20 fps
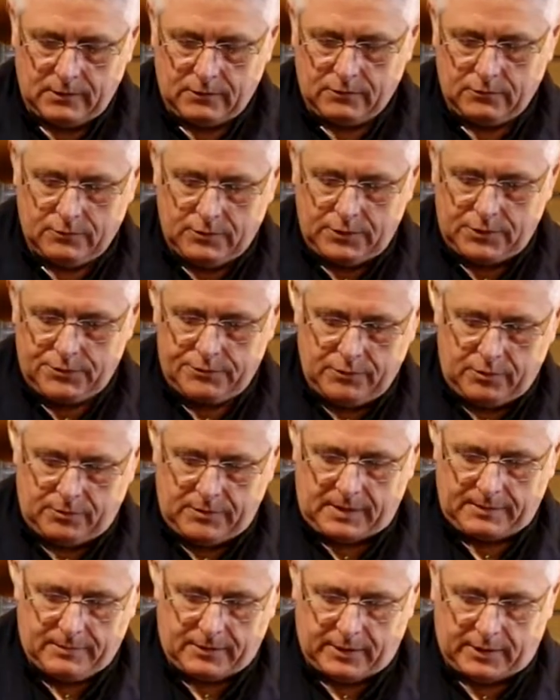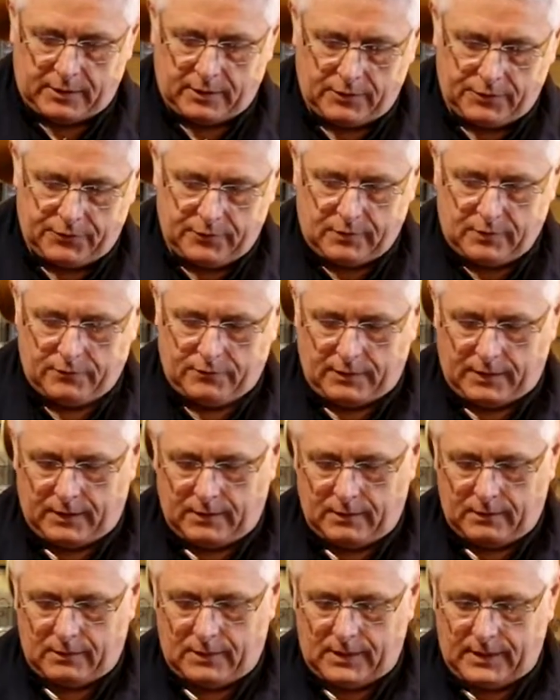Just rub the emery cloth over it,
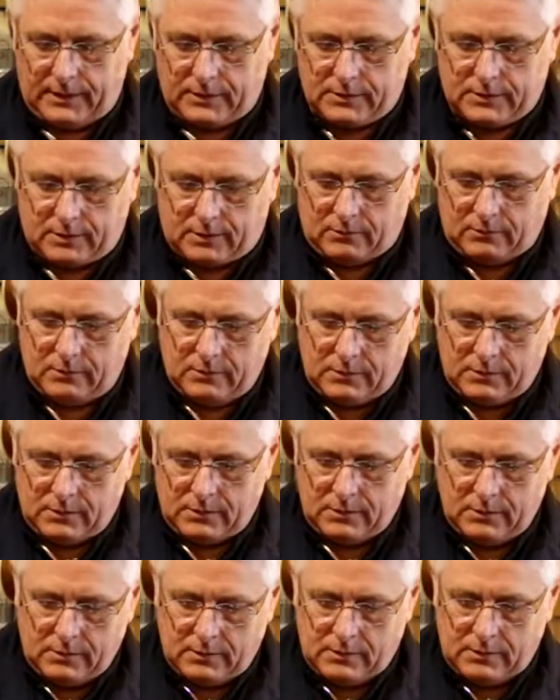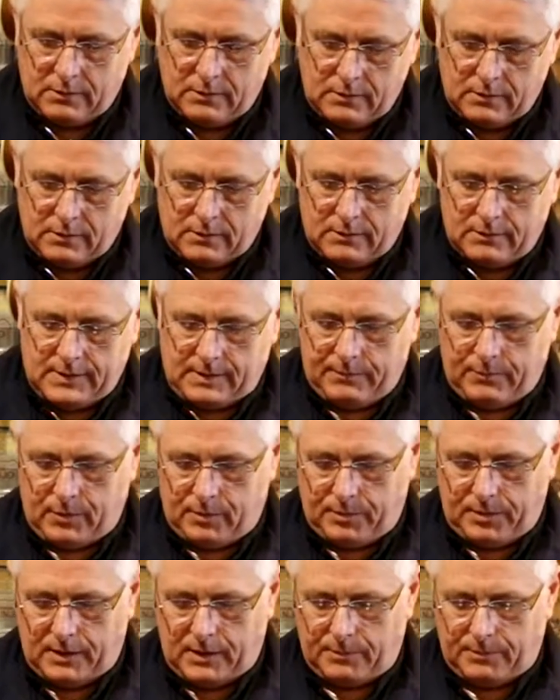like so. The emery
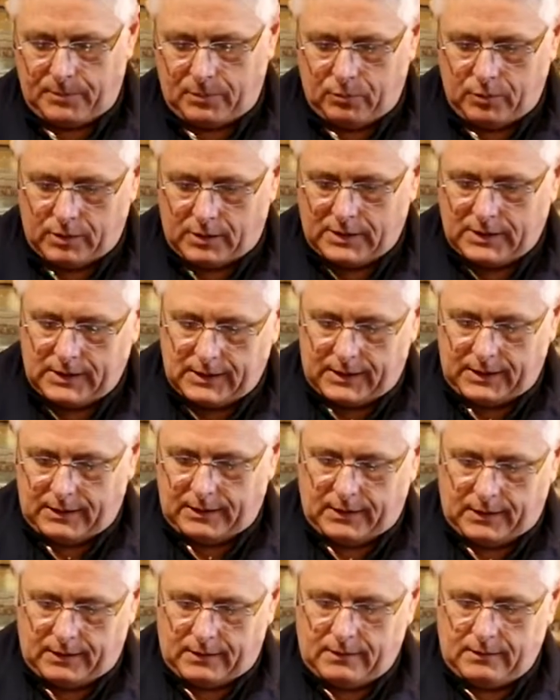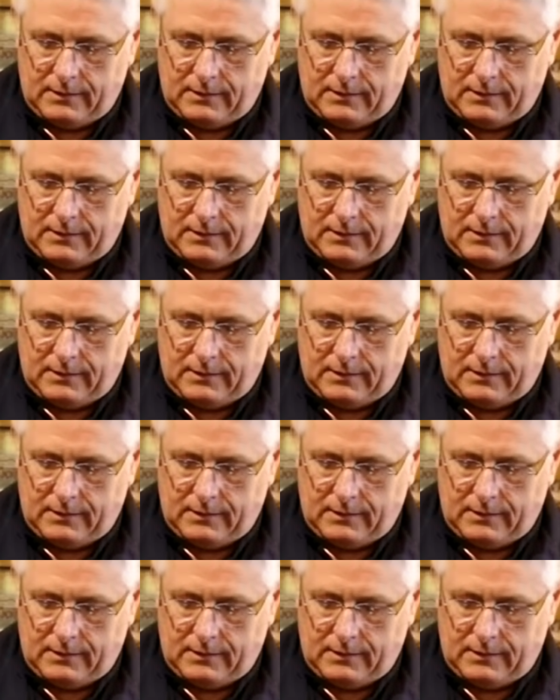paper will clean it.